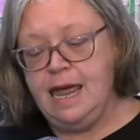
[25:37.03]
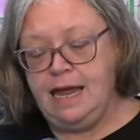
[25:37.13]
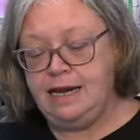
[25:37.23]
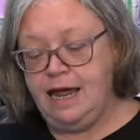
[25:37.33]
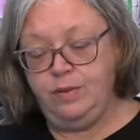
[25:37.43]

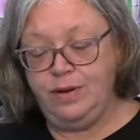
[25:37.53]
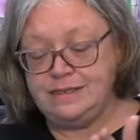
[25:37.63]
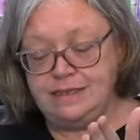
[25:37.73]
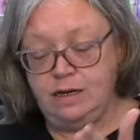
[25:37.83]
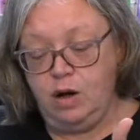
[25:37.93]
and I
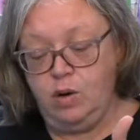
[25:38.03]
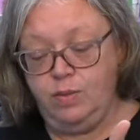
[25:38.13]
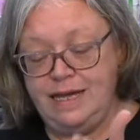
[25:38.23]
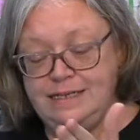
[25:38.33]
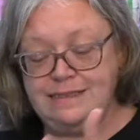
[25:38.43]
wasn't
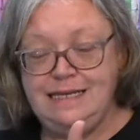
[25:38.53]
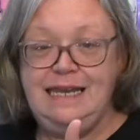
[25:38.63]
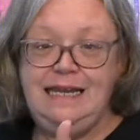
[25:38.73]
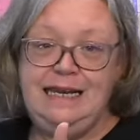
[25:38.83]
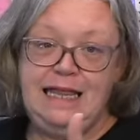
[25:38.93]
always
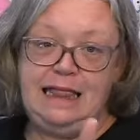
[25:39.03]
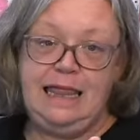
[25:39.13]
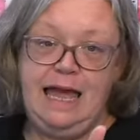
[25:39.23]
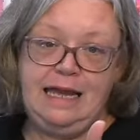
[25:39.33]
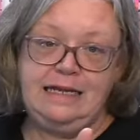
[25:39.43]
getting it
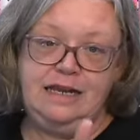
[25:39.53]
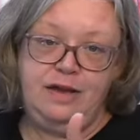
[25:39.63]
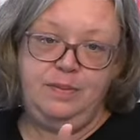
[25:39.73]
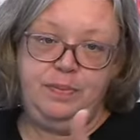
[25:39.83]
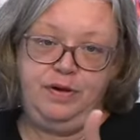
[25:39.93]
lined
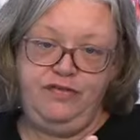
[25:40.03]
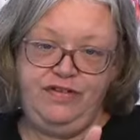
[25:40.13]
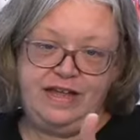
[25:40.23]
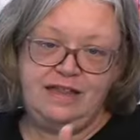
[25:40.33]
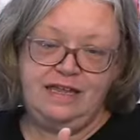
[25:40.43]
up
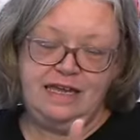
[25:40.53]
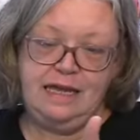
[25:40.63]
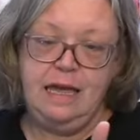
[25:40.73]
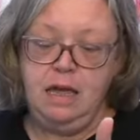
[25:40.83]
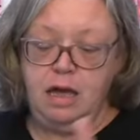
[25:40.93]

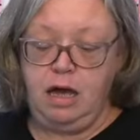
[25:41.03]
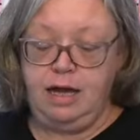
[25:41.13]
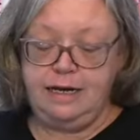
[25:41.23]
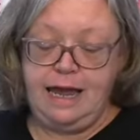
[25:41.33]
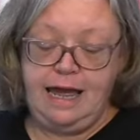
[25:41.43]
perfectly
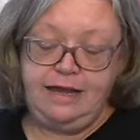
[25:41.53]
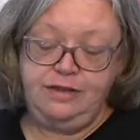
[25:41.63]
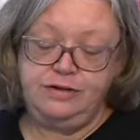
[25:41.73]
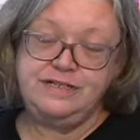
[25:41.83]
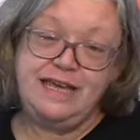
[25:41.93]
on
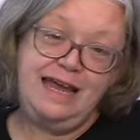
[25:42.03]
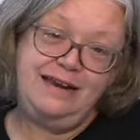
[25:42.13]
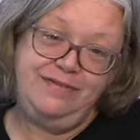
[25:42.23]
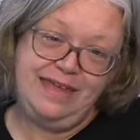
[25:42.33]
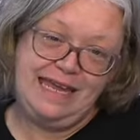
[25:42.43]
either
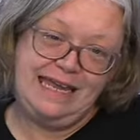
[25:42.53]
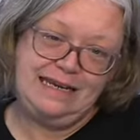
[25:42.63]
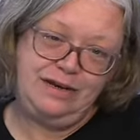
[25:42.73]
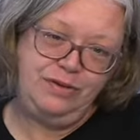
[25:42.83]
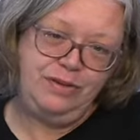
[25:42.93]
side of the
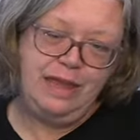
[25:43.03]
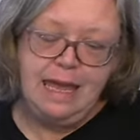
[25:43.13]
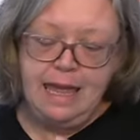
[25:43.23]
handle.